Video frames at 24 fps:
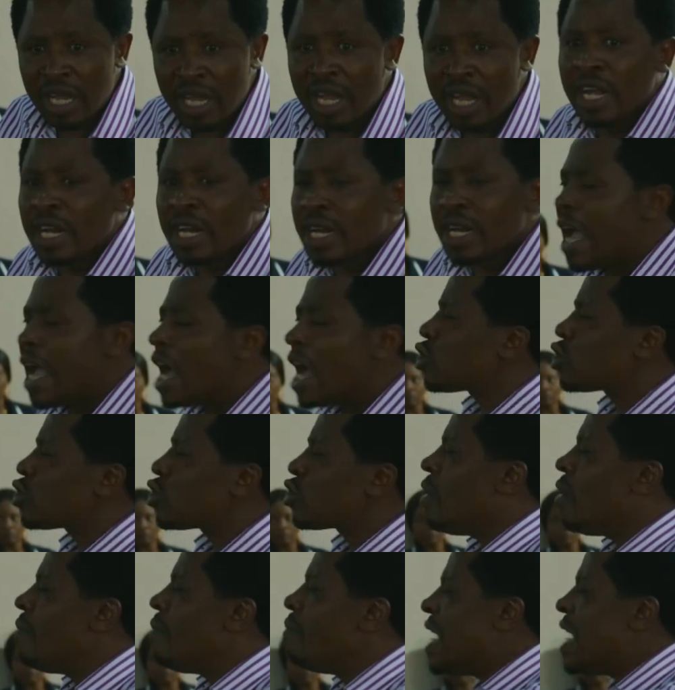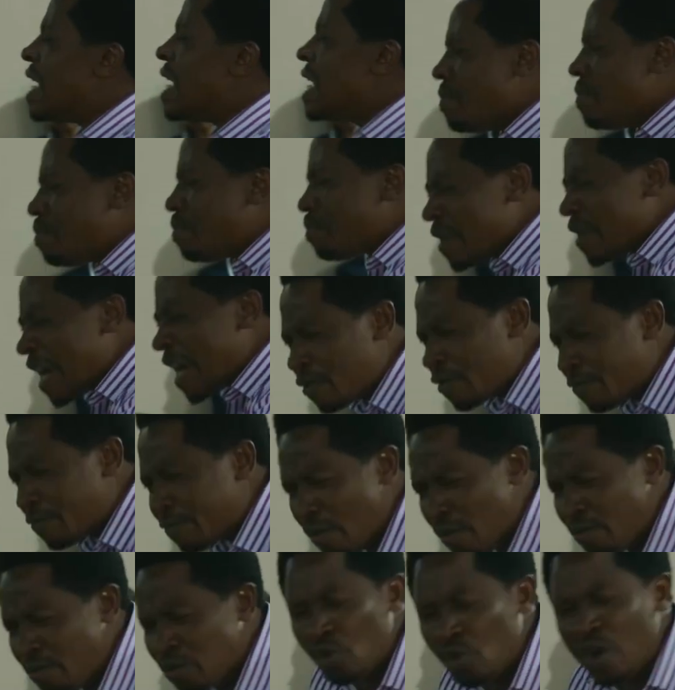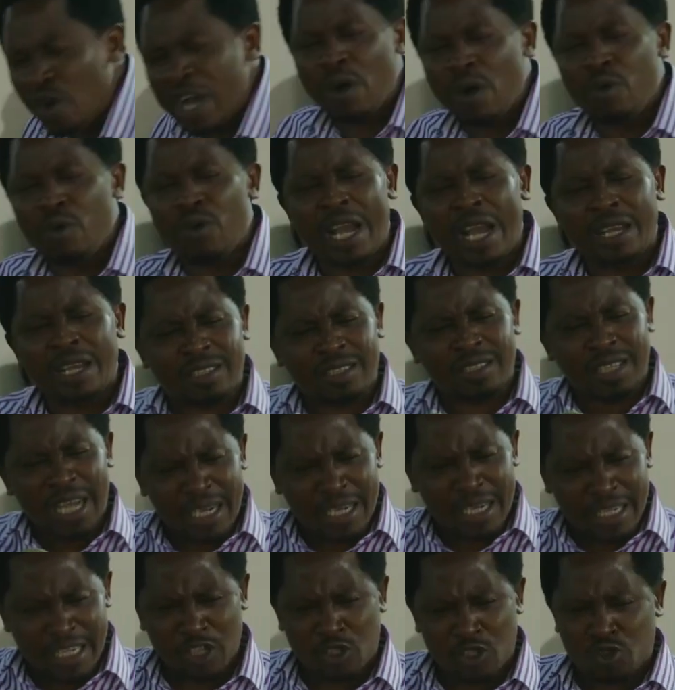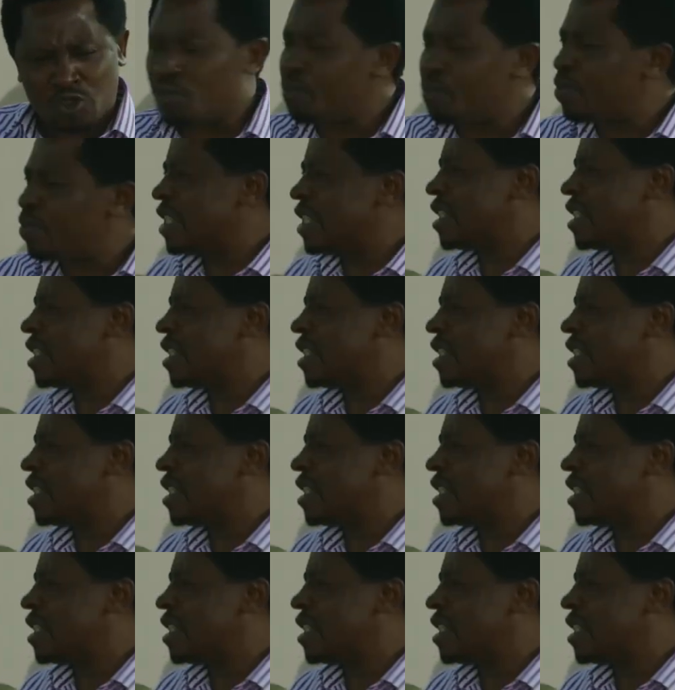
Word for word: there are so many platforms where we are standing to preach the